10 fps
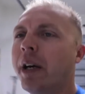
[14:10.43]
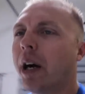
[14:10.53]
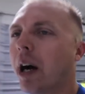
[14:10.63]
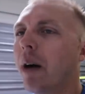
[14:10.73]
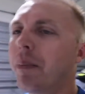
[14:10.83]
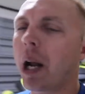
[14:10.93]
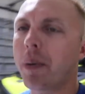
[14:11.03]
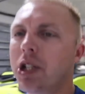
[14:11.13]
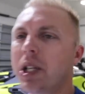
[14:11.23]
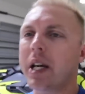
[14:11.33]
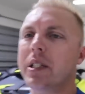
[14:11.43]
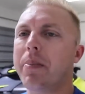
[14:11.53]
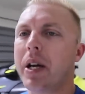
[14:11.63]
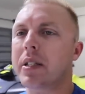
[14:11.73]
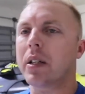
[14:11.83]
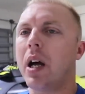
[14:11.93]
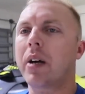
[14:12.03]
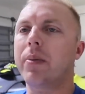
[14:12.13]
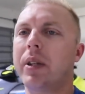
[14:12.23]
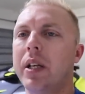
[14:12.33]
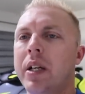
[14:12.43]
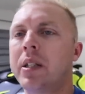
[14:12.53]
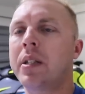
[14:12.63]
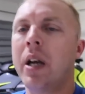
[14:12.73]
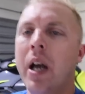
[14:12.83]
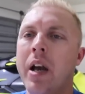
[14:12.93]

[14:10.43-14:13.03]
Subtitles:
But I wish you guys the best of luck with this.